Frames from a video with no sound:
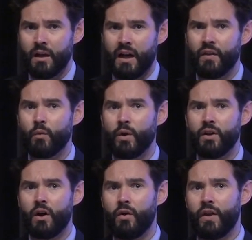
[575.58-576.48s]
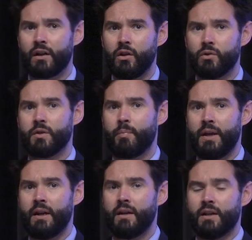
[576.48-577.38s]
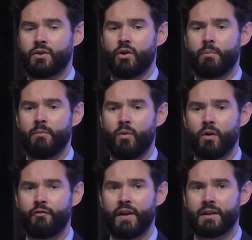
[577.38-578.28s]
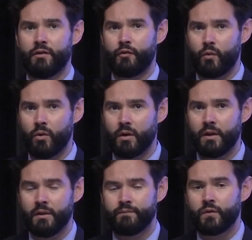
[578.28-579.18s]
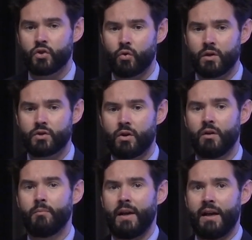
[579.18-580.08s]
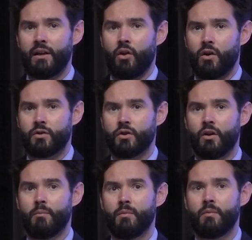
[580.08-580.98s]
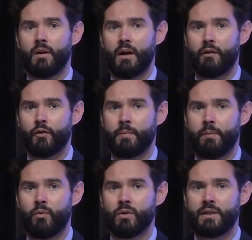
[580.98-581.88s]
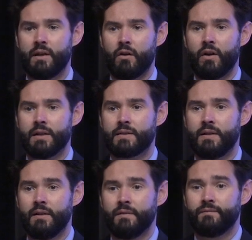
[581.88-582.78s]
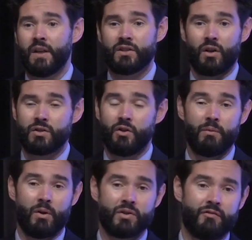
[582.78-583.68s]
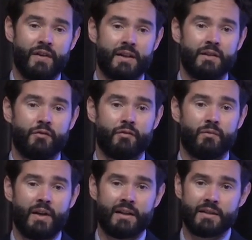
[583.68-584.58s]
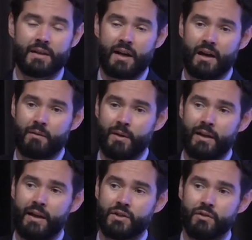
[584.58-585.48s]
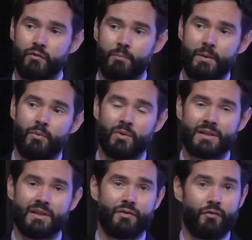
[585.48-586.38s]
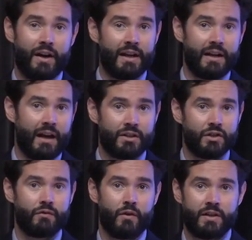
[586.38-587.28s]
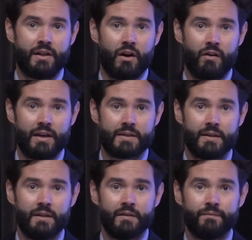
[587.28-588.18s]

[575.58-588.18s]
And then we know that clozapine is going to be more effective for short term and long term uh, for people with TRS. It's also the most effective antipsychotic medication for people with schizophrenia, not just for TRS.